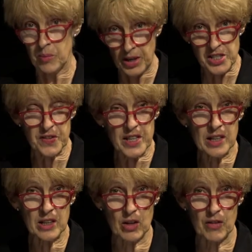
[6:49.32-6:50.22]

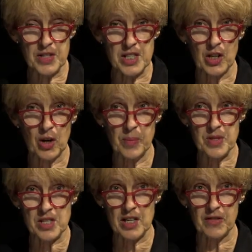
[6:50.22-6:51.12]
Breastfeeding can obviously
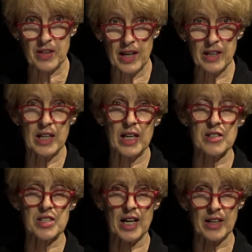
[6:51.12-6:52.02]
compensate for that. And
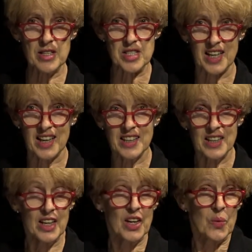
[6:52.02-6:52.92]
here's the other side.
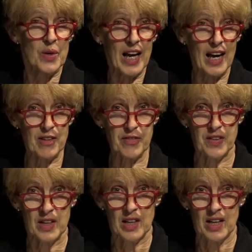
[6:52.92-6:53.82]
We have
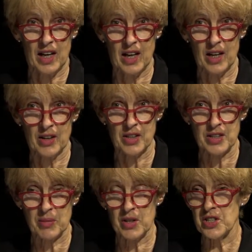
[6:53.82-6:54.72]
uh,
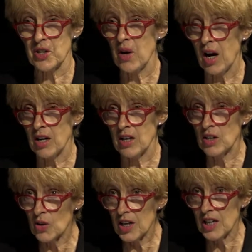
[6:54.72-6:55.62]
the WHO
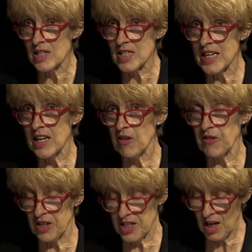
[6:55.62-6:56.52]
looking and seeking
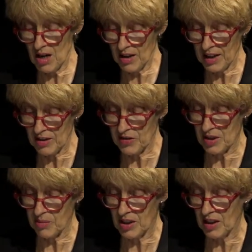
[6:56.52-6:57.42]
for a target of
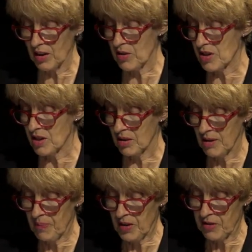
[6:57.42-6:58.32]
something close to
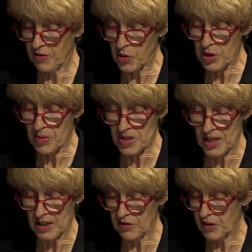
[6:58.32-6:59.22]

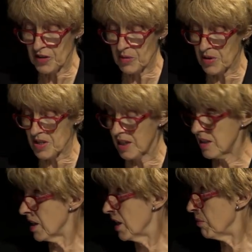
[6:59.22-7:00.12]
40%,
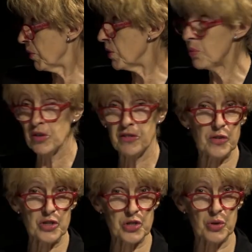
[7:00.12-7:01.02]
50%, but we will
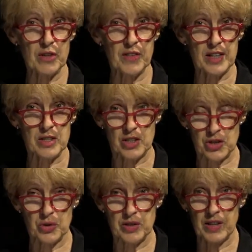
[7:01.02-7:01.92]
fall short of that,
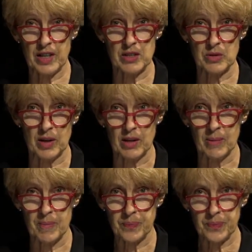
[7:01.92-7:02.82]
short of that as well.